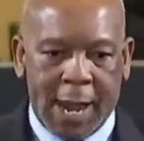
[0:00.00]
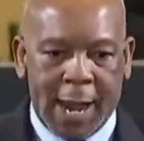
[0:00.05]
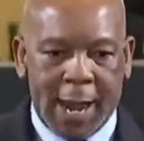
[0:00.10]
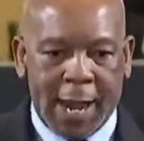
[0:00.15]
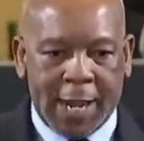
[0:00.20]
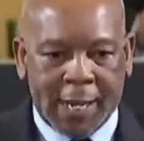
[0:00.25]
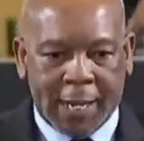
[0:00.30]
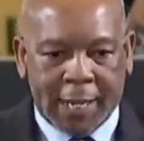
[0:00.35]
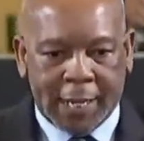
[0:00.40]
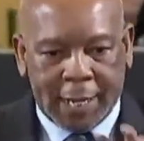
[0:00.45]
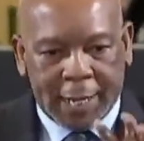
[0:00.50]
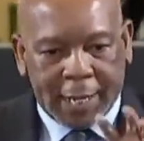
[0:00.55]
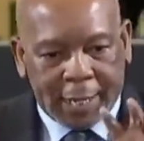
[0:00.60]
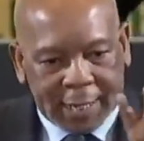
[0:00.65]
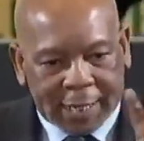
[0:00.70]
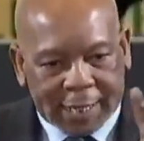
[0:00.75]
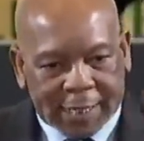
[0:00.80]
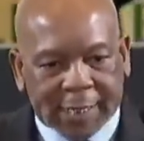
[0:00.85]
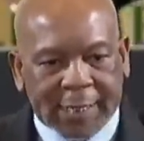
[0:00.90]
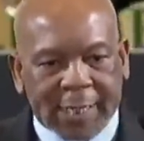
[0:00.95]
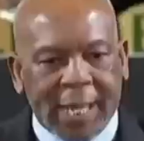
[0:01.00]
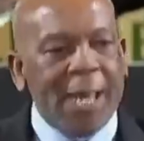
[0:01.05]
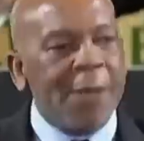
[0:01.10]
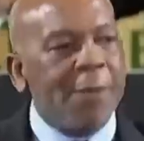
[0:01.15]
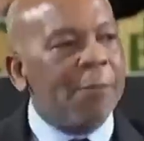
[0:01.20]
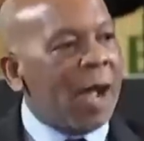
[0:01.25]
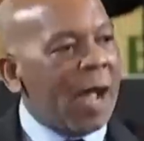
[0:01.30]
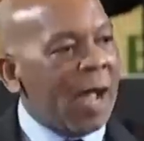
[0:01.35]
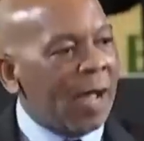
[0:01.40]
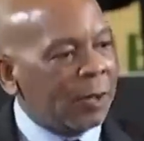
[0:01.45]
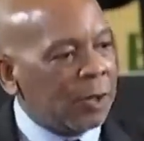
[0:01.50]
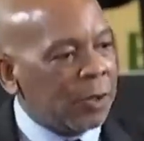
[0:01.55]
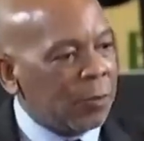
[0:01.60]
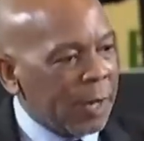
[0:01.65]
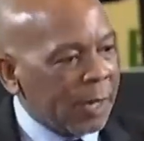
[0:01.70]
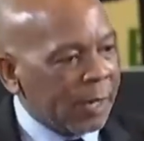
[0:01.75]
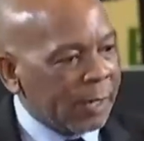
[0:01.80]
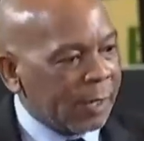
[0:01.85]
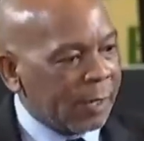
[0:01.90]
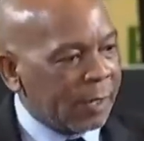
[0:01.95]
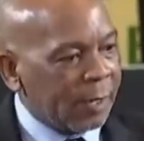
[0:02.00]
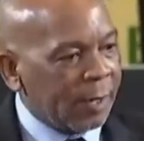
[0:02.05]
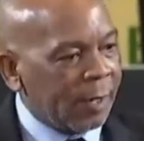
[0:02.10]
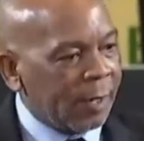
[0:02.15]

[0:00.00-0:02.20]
And then in the same argument,